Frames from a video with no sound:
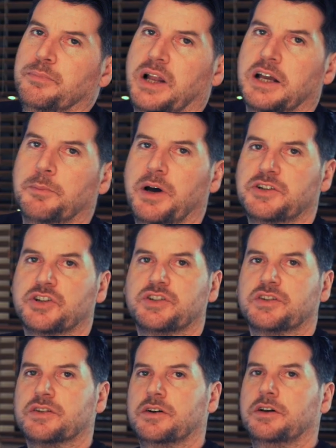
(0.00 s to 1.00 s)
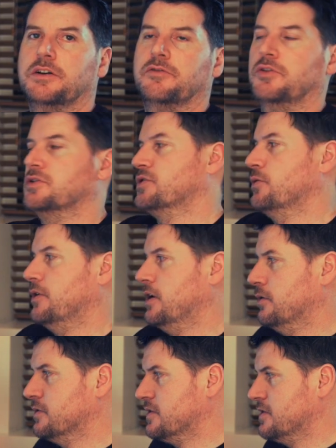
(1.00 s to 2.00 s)
Blackmagic Design have also
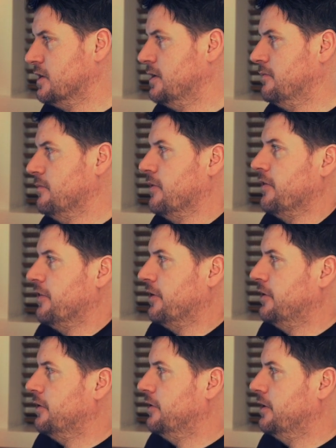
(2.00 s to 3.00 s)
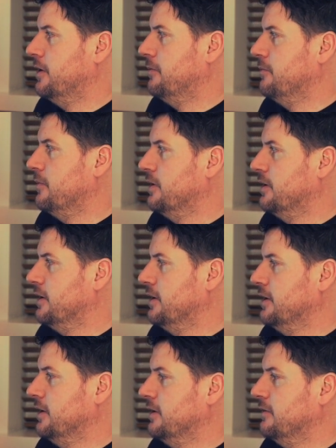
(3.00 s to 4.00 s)
announced
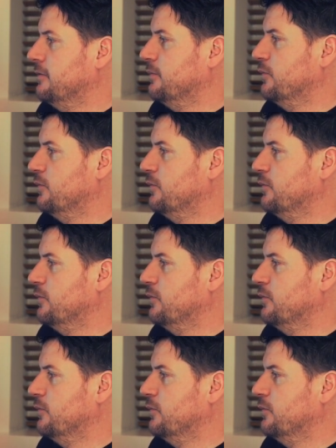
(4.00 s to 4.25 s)
a